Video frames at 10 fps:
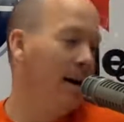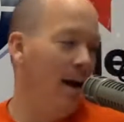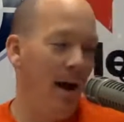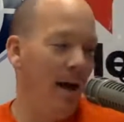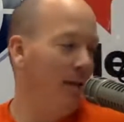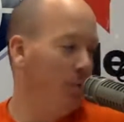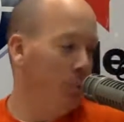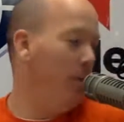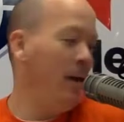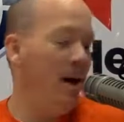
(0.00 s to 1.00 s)
and
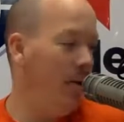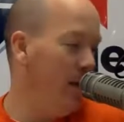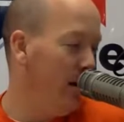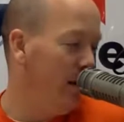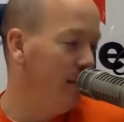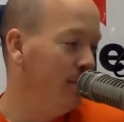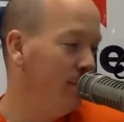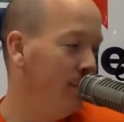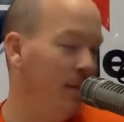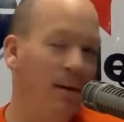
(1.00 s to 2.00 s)
Drew Carey,
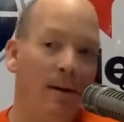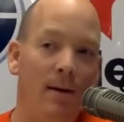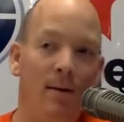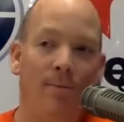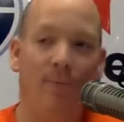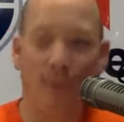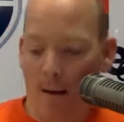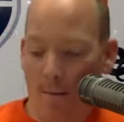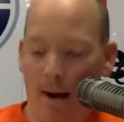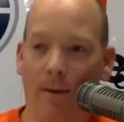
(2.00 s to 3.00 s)
for
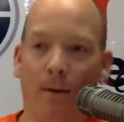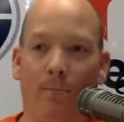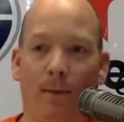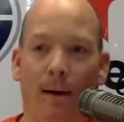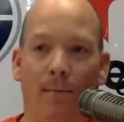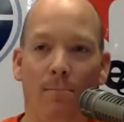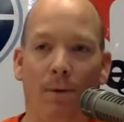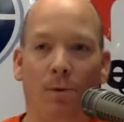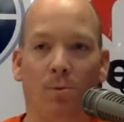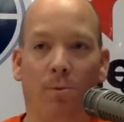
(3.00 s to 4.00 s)
that matter, I'd
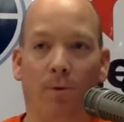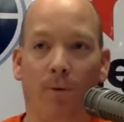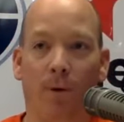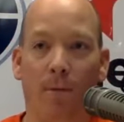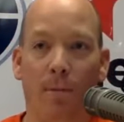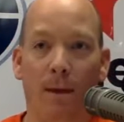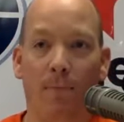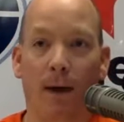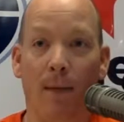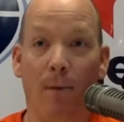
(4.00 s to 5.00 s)
much prefer it be
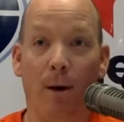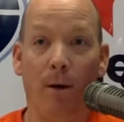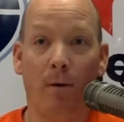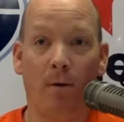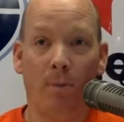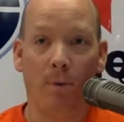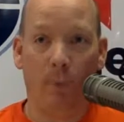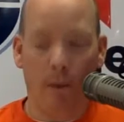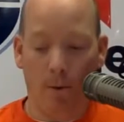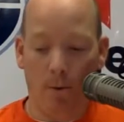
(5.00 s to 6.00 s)
Bob Barker, just
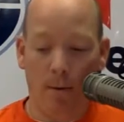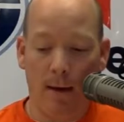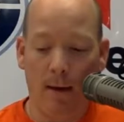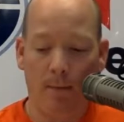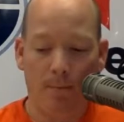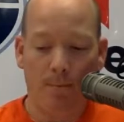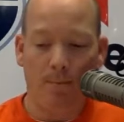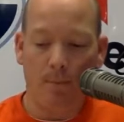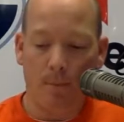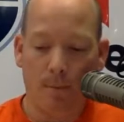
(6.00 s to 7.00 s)
between you and me,
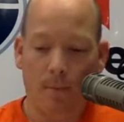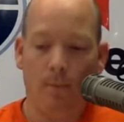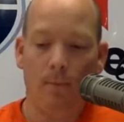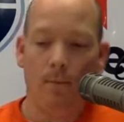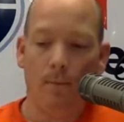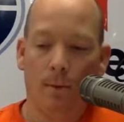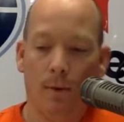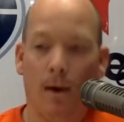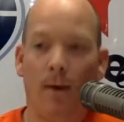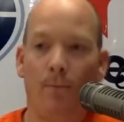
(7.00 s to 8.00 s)

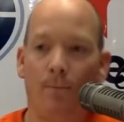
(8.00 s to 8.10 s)
okay?